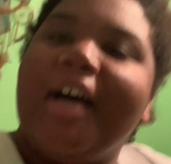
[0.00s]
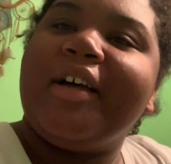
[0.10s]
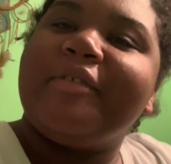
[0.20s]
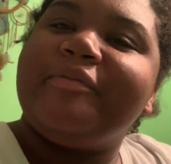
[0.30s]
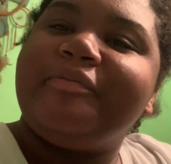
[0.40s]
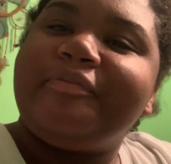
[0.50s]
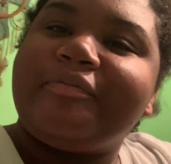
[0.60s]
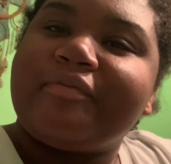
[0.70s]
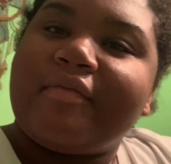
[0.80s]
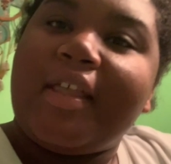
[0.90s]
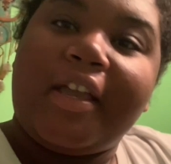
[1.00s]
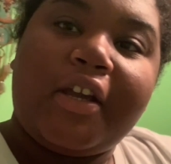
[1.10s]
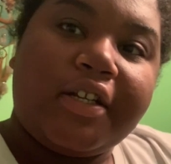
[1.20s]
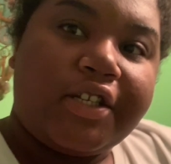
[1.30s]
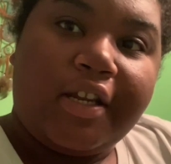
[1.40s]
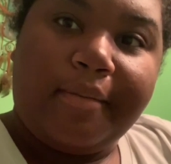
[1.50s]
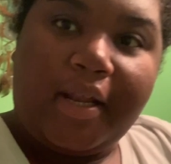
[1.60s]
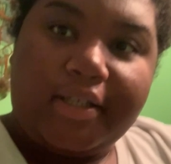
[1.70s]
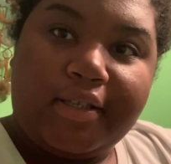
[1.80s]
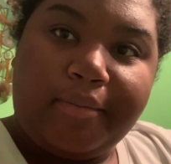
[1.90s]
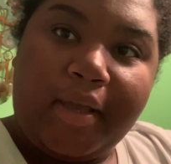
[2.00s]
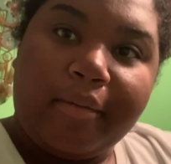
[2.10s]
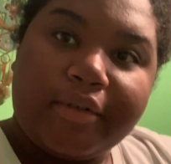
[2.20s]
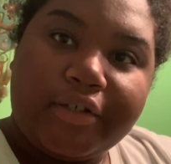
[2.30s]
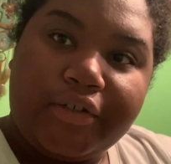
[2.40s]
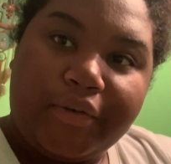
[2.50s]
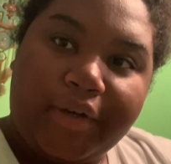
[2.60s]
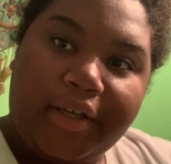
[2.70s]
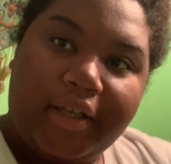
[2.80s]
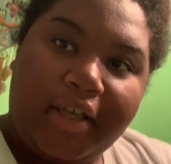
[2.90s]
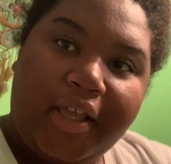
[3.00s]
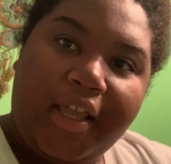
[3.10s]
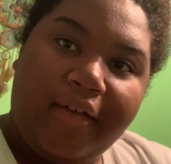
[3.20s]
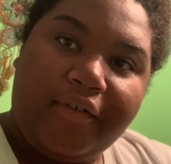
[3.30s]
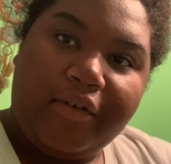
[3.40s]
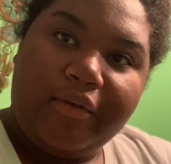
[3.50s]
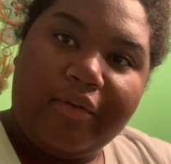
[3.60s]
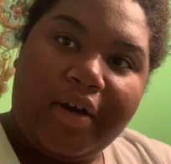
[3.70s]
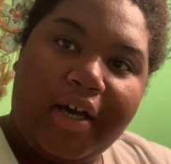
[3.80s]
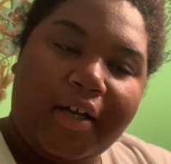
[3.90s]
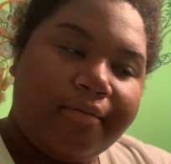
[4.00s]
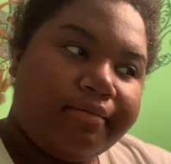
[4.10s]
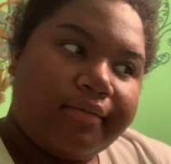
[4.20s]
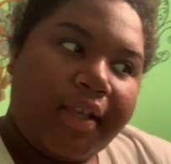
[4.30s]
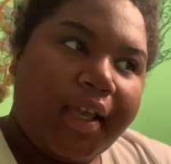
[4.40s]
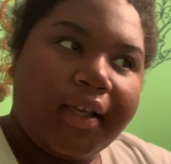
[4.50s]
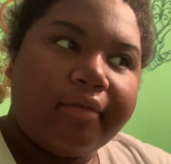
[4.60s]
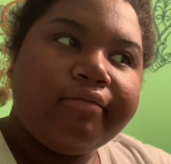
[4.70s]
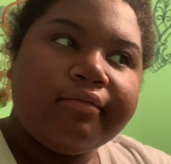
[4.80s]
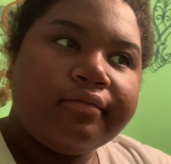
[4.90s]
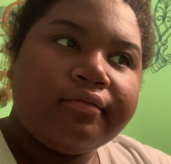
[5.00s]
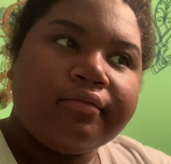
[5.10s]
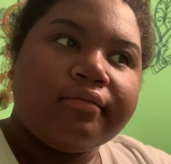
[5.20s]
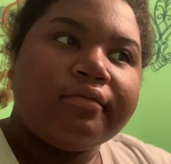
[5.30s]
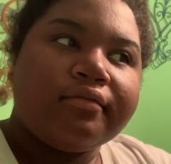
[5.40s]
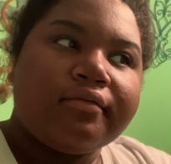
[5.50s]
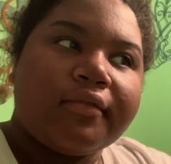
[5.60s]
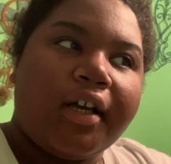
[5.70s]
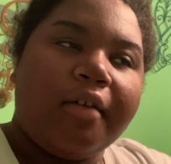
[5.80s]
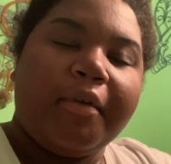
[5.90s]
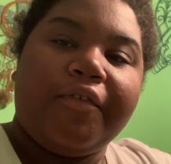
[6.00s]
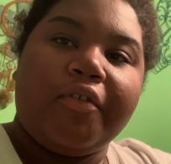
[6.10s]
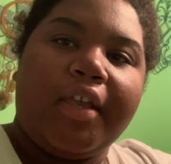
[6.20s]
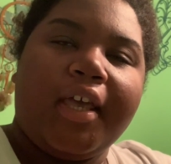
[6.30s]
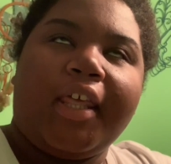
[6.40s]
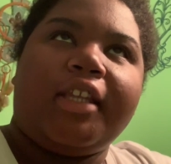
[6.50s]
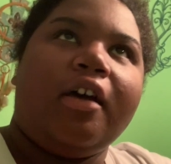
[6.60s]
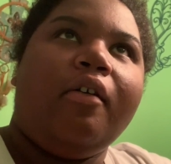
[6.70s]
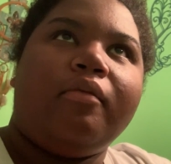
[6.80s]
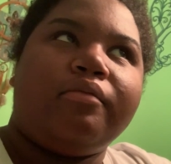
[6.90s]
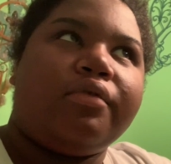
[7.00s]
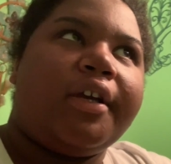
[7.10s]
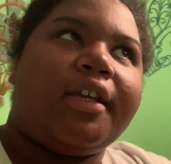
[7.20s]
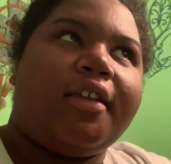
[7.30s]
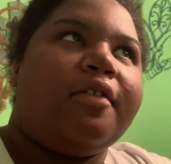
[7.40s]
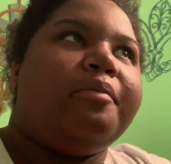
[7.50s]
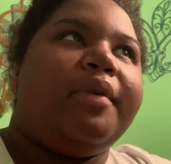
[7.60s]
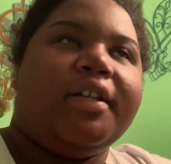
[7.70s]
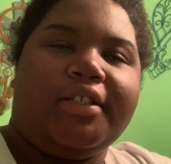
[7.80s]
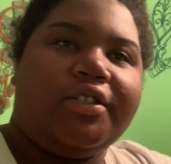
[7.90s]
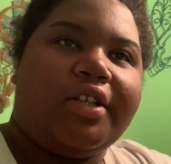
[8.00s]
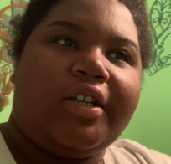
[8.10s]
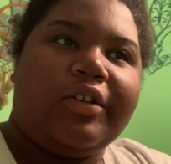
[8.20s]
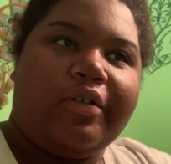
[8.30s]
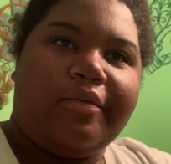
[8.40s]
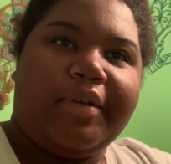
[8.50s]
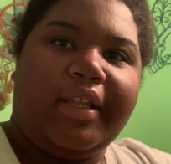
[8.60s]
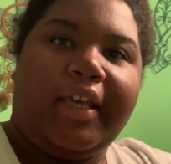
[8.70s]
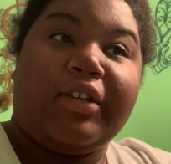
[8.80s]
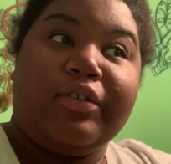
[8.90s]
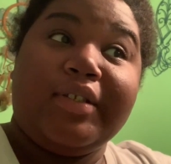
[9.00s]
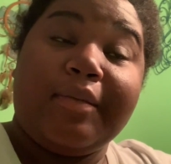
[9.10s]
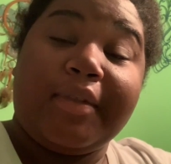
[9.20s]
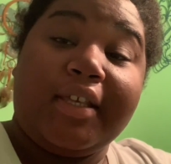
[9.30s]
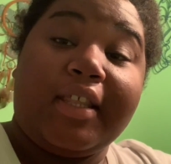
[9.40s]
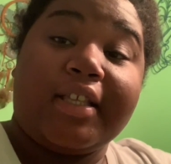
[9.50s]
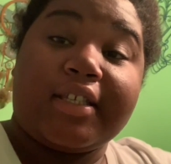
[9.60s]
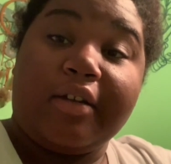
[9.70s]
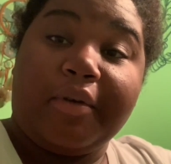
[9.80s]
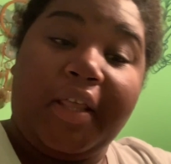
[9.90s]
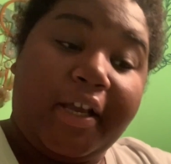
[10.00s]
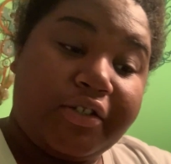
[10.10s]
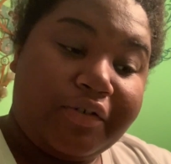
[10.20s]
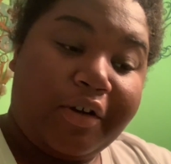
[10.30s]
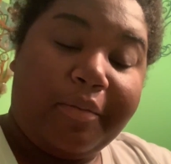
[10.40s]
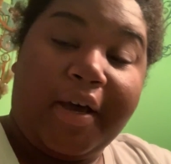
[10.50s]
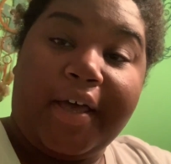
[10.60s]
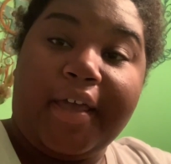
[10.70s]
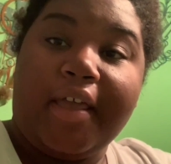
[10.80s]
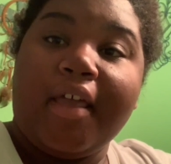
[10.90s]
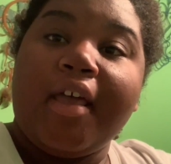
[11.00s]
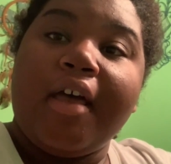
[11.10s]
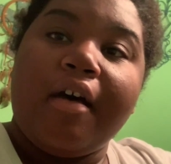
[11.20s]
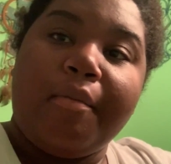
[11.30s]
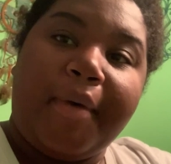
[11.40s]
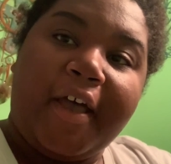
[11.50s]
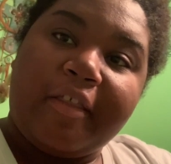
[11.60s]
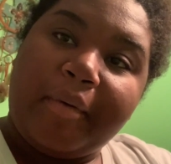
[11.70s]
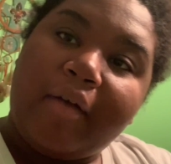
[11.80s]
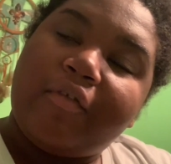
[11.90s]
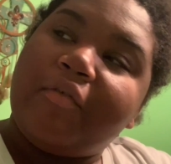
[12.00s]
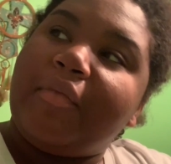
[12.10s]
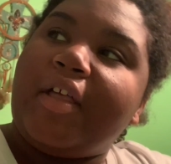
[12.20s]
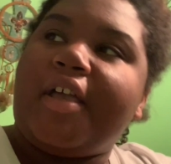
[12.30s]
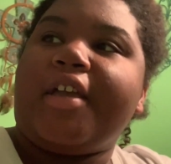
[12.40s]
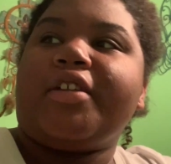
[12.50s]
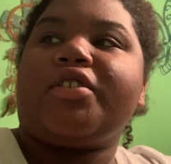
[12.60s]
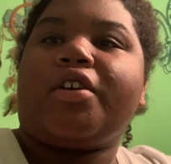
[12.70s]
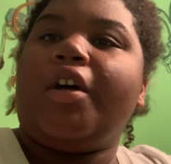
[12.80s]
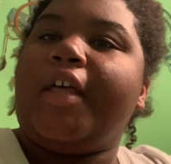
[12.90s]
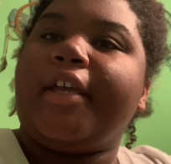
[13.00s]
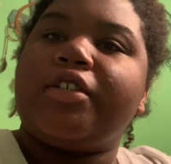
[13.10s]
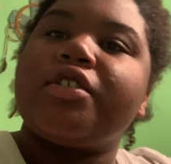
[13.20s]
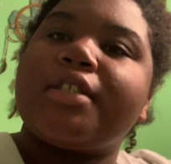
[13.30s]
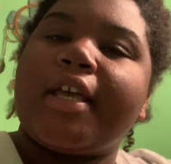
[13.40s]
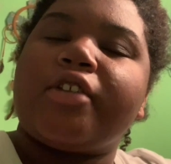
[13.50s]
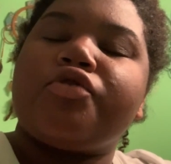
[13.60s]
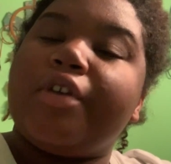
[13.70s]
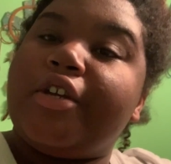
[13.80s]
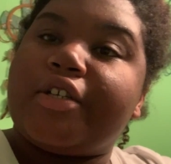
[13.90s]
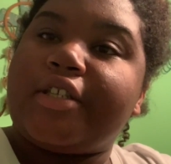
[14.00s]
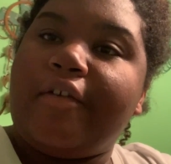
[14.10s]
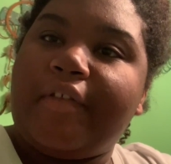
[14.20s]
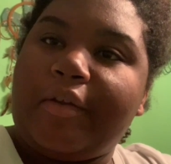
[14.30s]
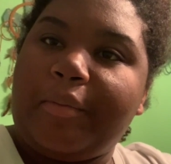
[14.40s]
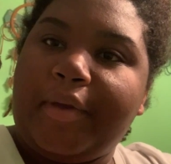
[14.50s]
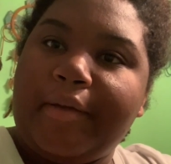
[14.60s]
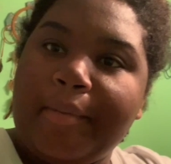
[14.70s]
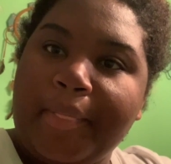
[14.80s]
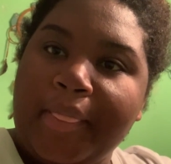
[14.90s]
Um, I encourage anybody to be able to do it if you um, can. Um, if you can't, like, don't break your budget trying to do it, but, like, do something that's going to relax you. Go buy a bath bomb from Lush. Go, like, just, like, treat yourself a little bit.